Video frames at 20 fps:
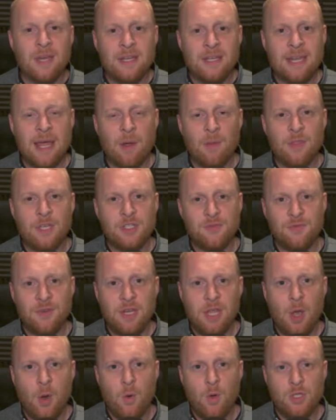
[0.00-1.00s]
Now, this
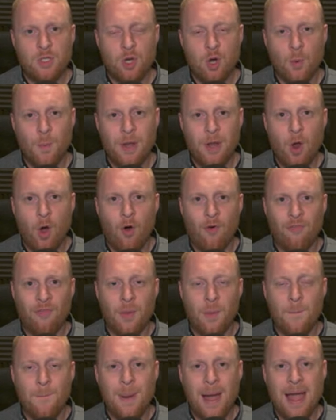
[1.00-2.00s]
video is coming off
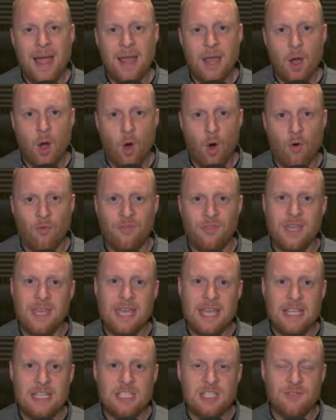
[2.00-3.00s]
the back of the
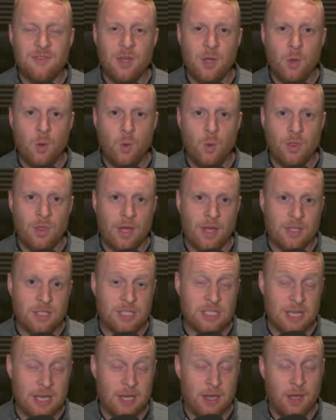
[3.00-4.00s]
interview
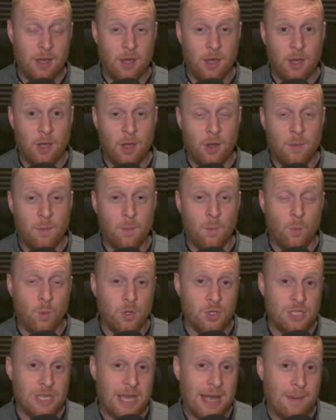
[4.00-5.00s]
that um,
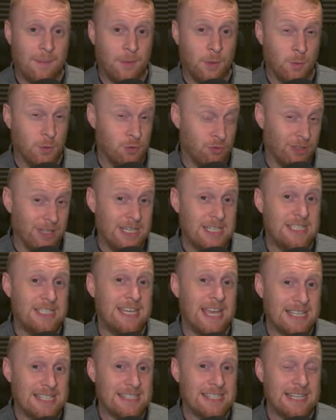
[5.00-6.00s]
was that was released
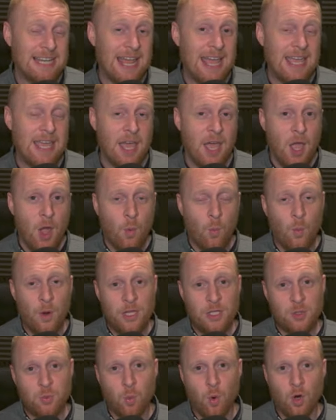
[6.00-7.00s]
yesterday,
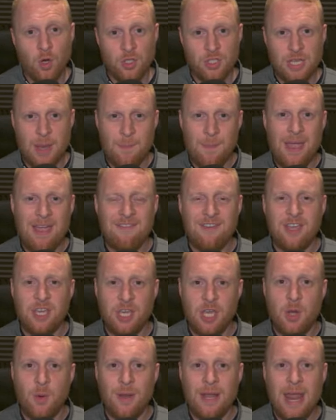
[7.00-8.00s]
which was a bit of a
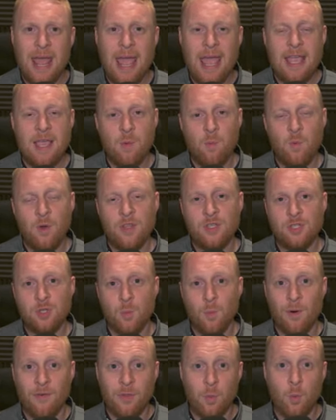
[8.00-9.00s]
Q&A with
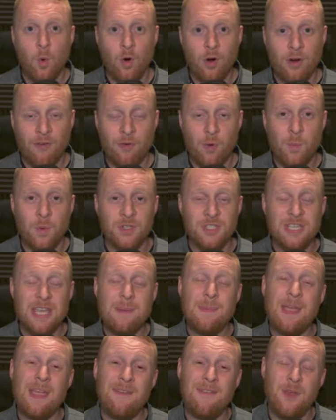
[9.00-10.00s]
some of the Warcraft Rumble
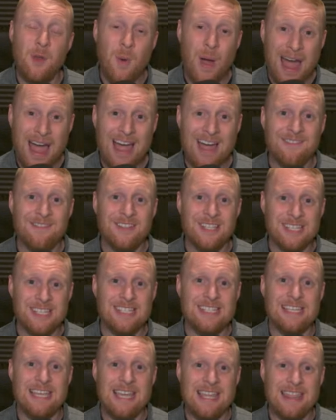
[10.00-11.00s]
team. If you haven't
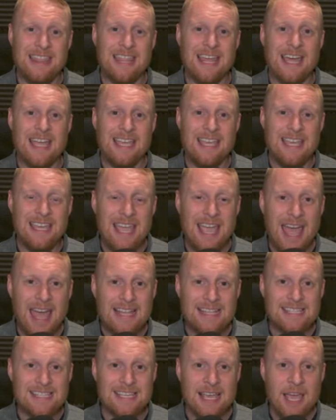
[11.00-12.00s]
seen that
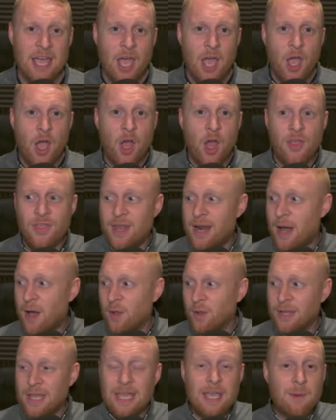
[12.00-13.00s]
yet, uh, then
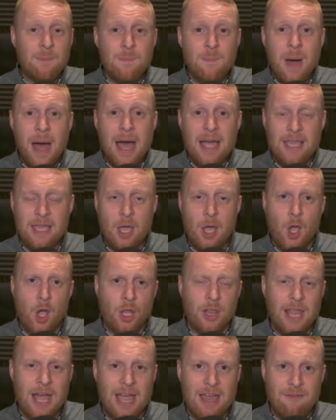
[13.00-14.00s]
I'll link my
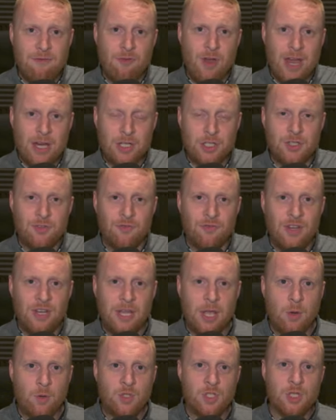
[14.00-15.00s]
uh, live reaction
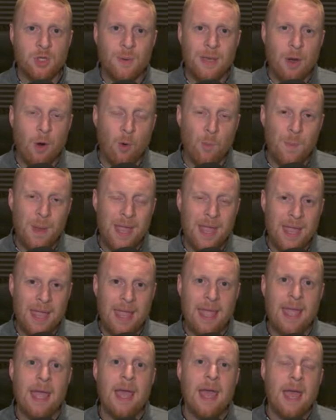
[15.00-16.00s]
video to it up
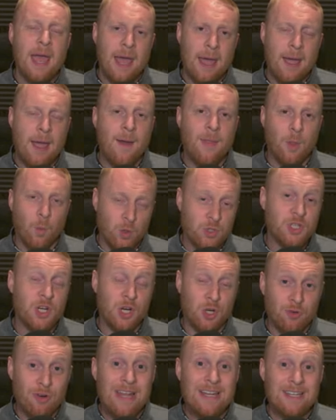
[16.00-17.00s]
here. Uh, there wasn't
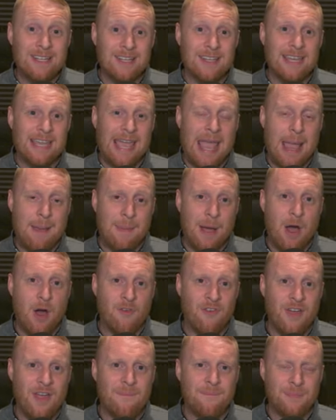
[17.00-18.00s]
a great deal that came out
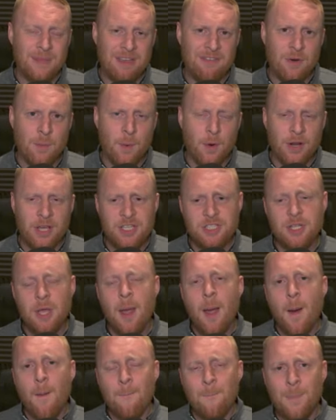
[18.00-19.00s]
of it, if I'm honest,
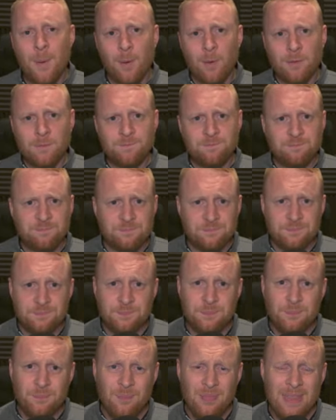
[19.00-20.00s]
but
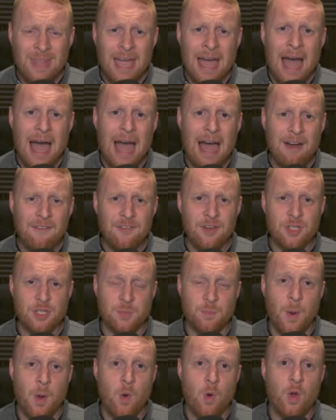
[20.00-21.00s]
I have
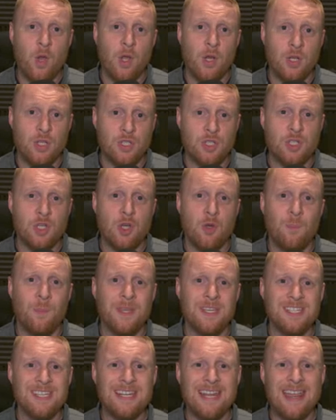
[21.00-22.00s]
spoken to
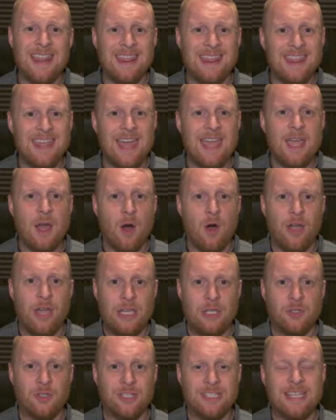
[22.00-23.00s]
Blizzard and they are
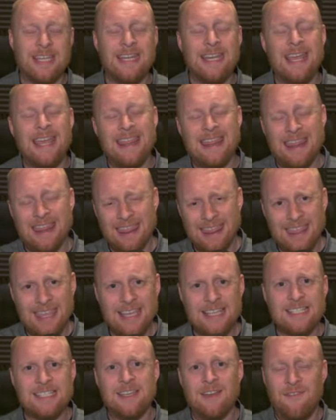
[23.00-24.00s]
interested in
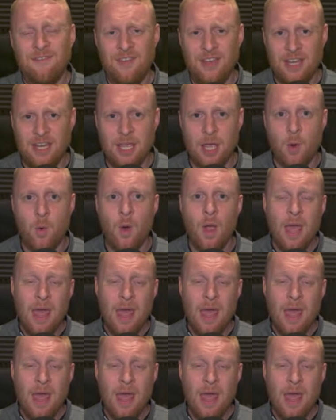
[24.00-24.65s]
this video